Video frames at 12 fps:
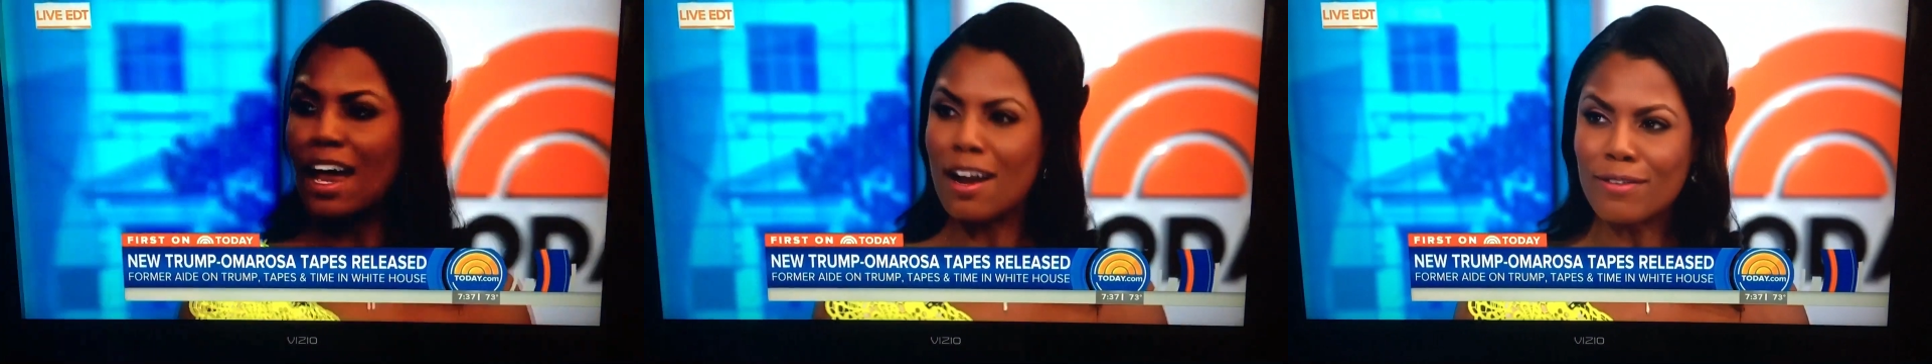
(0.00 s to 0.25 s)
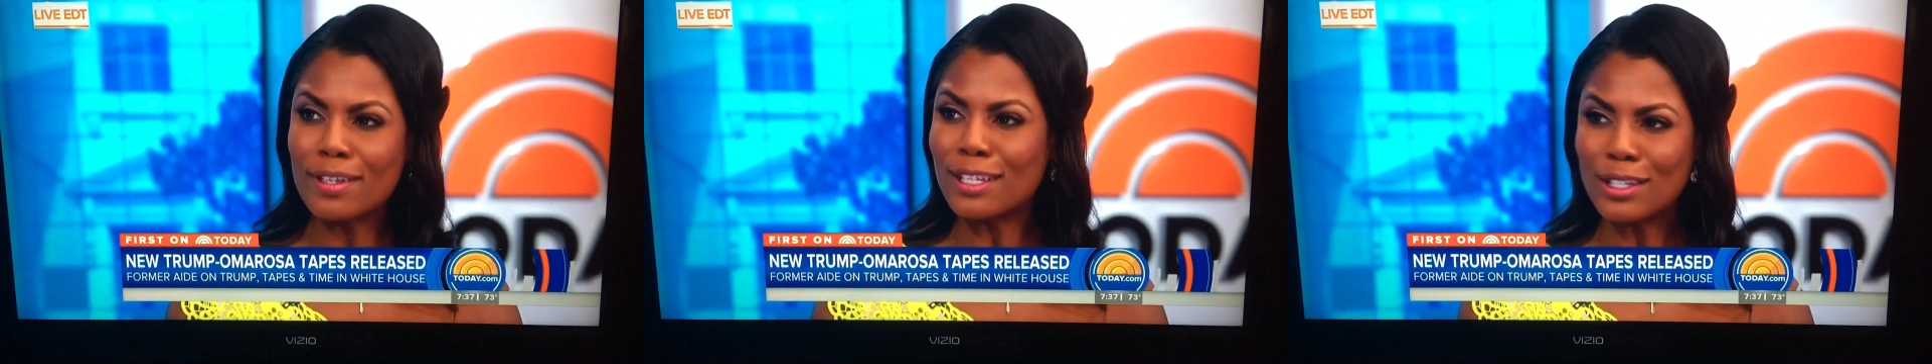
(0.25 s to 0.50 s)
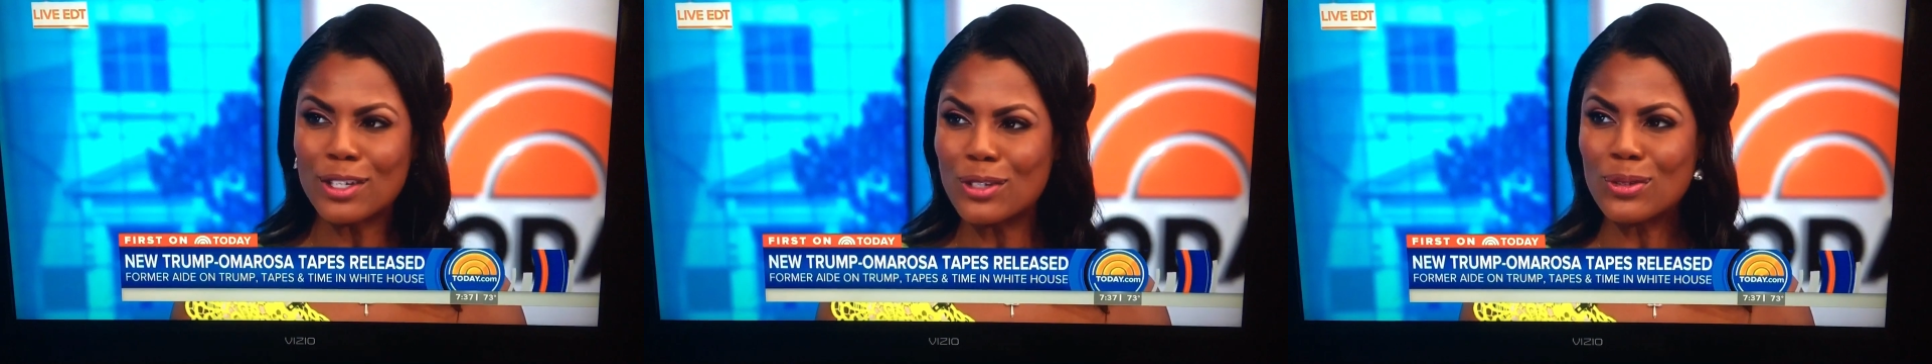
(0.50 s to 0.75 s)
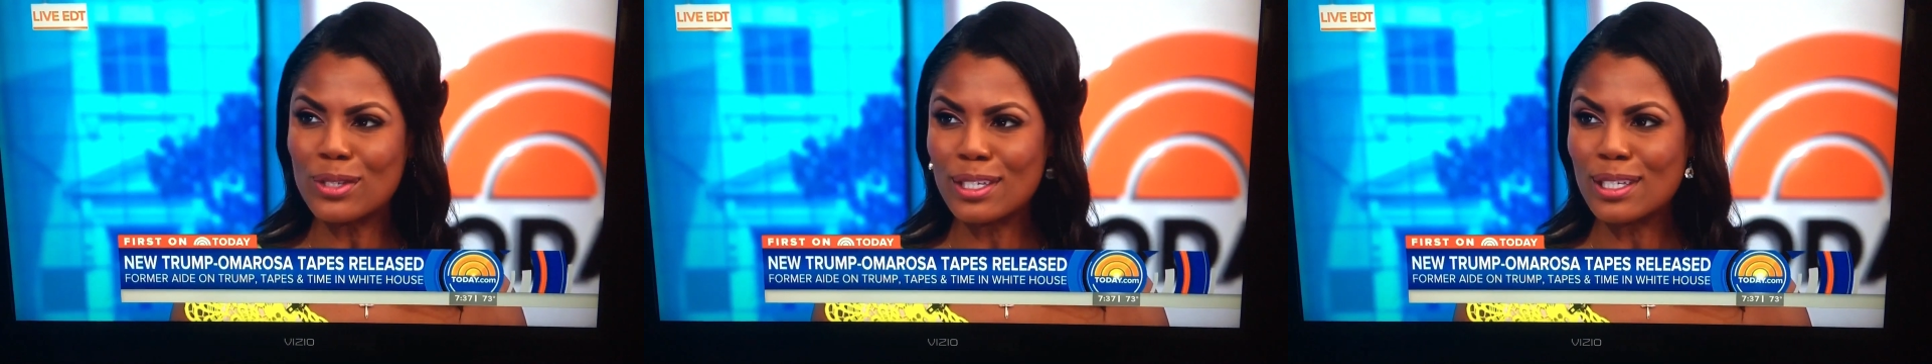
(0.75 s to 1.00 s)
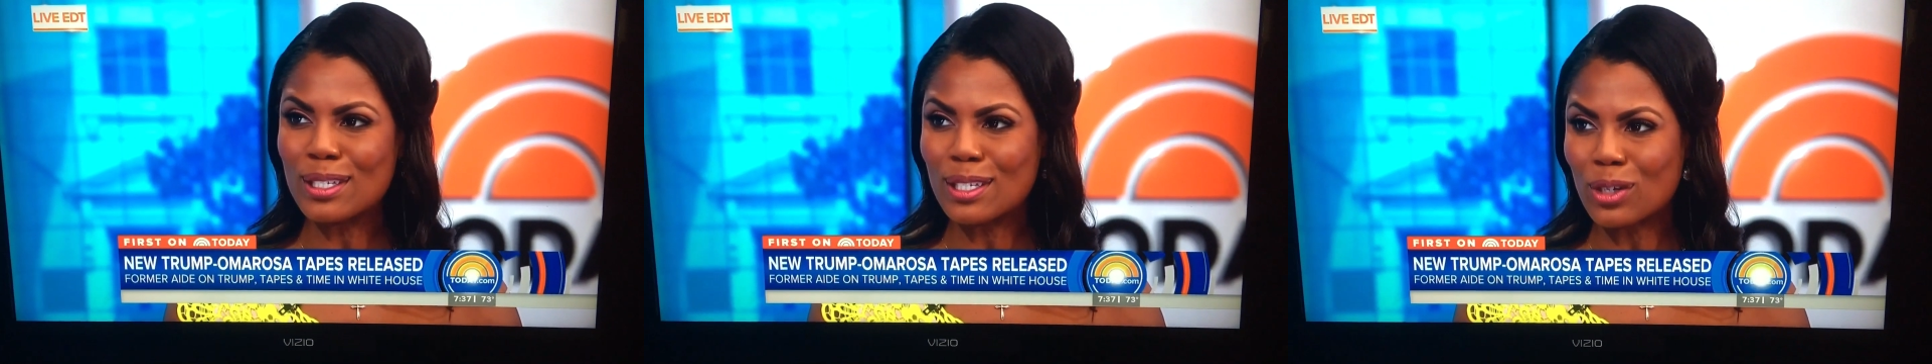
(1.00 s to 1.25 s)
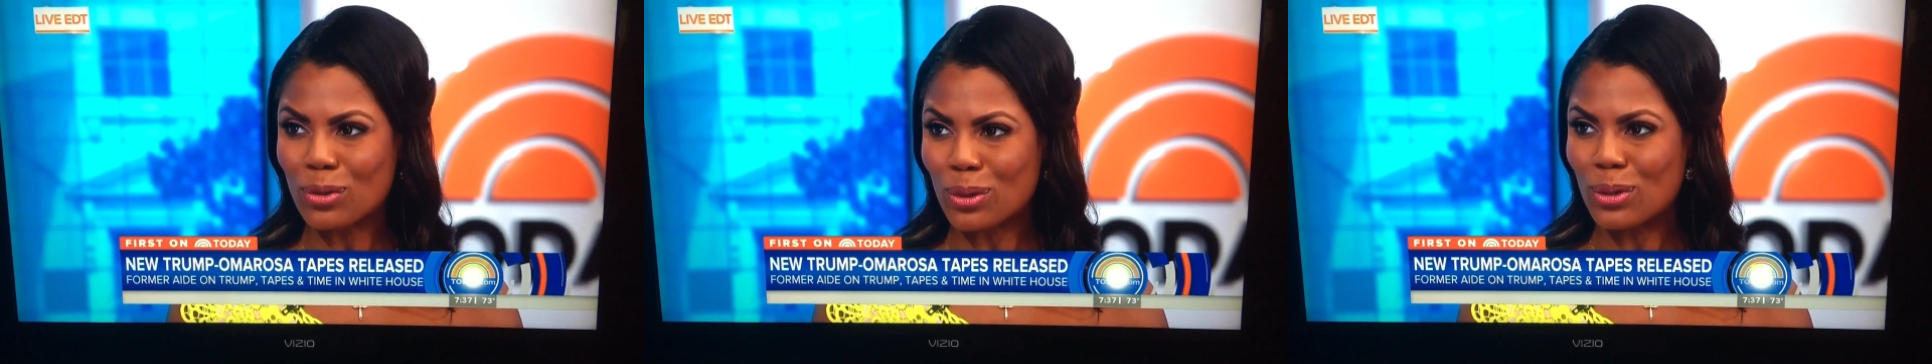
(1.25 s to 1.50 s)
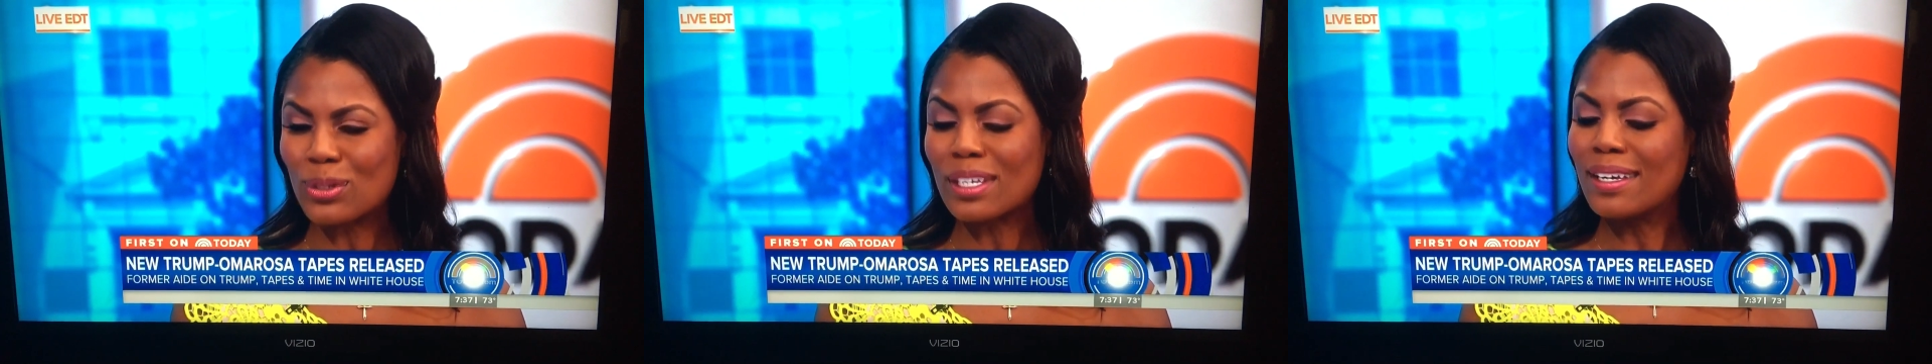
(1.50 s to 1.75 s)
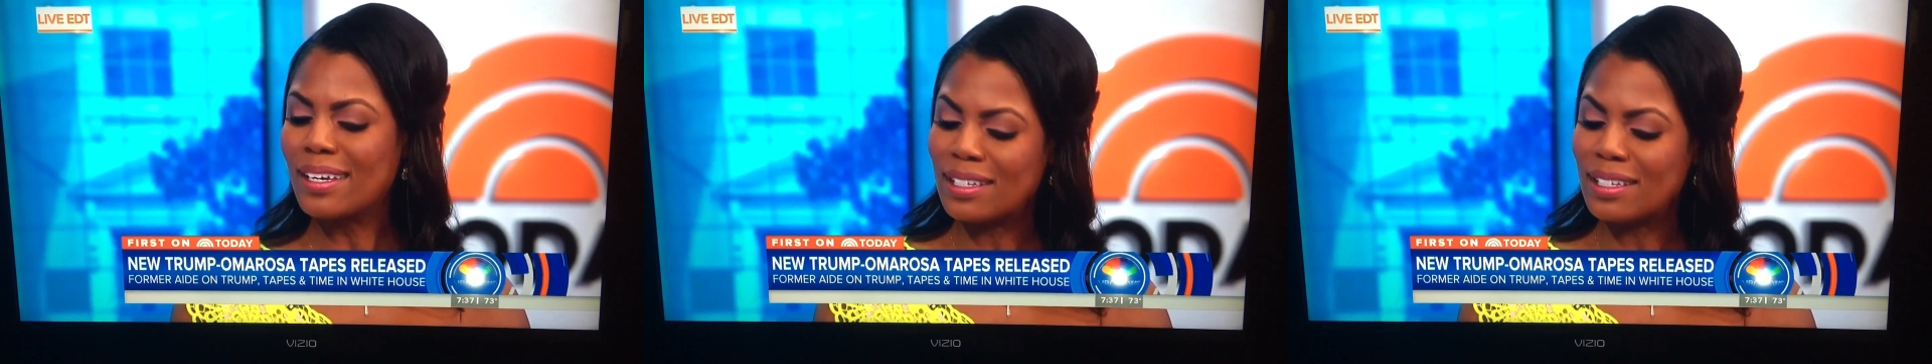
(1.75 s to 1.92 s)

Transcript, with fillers: everything that you see is in quotes,